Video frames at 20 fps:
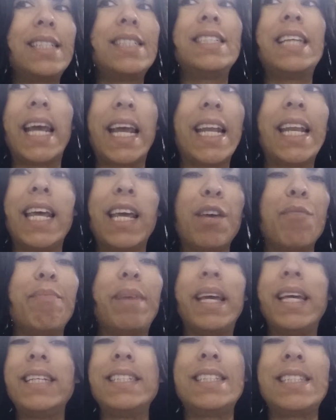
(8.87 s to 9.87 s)
dating,
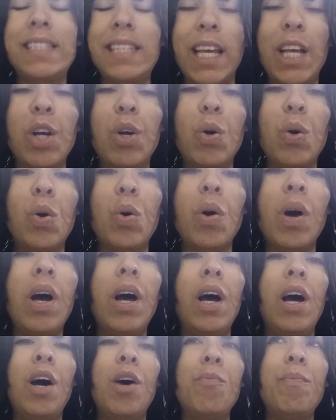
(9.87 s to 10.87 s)
being single,
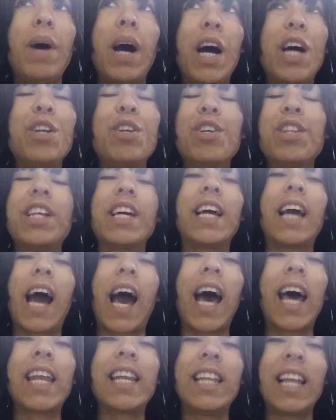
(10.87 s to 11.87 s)
but under the
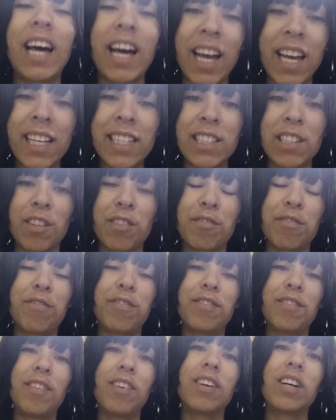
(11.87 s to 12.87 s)
guidelines
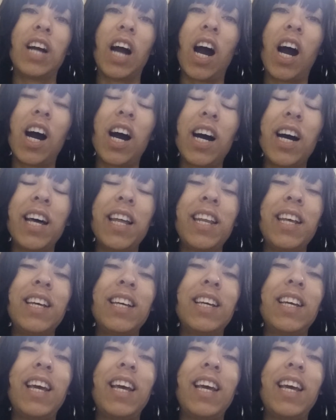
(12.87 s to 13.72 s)
of God.